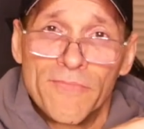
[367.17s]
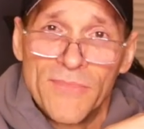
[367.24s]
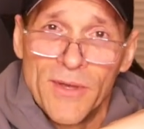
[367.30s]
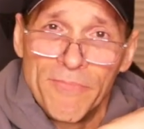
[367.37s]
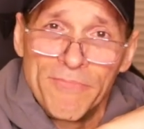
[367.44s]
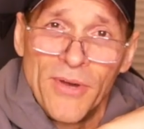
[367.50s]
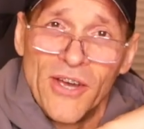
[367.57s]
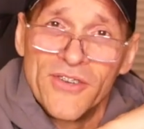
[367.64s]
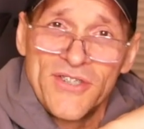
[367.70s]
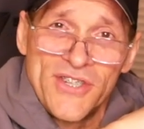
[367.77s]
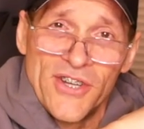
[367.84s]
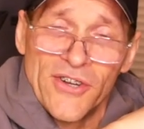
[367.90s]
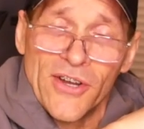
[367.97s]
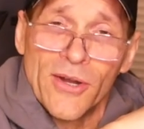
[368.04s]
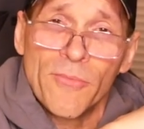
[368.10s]
the
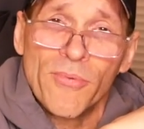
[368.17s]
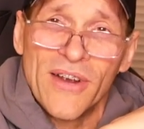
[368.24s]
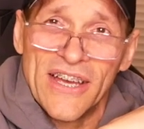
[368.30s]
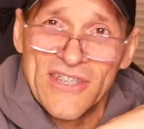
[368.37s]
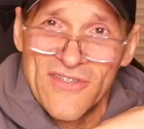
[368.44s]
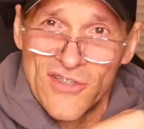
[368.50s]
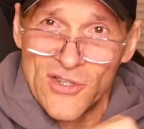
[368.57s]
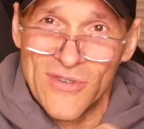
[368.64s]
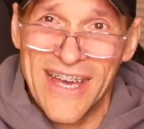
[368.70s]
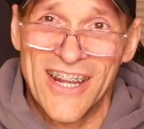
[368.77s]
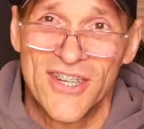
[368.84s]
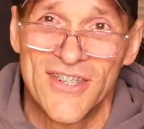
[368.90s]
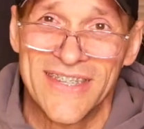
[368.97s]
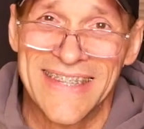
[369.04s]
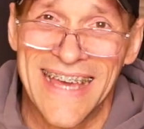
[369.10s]
posterior compressive
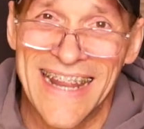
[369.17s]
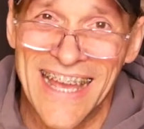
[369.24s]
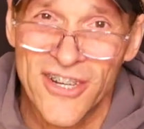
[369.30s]
strategy that